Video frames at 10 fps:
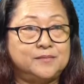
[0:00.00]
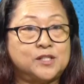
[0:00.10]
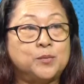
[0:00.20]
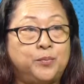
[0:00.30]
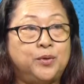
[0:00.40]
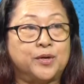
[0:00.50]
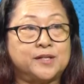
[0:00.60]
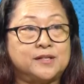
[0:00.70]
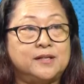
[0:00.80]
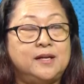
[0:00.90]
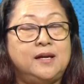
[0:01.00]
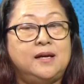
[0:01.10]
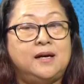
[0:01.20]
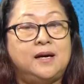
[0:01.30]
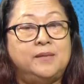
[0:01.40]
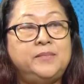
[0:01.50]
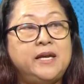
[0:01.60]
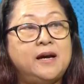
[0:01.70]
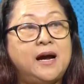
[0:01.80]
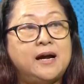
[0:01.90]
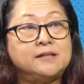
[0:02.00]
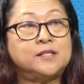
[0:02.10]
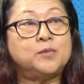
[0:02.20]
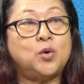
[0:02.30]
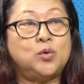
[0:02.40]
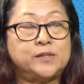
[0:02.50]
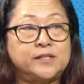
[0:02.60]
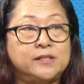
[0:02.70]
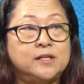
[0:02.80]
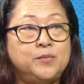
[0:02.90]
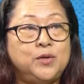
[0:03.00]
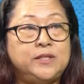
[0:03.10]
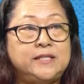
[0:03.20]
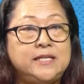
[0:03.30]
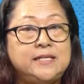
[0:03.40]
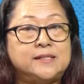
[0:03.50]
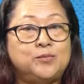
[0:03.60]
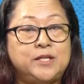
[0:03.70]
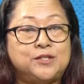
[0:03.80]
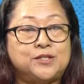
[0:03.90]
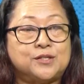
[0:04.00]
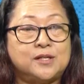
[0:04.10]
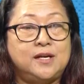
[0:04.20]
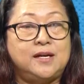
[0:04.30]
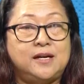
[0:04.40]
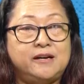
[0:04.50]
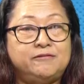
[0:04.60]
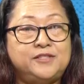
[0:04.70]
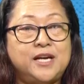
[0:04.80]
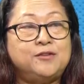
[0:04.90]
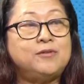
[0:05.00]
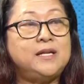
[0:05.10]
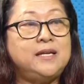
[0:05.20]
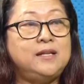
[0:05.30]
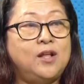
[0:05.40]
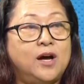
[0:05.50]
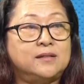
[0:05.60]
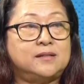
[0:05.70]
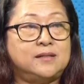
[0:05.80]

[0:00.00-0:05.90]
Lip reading: support. There are some coastal communities which have generally not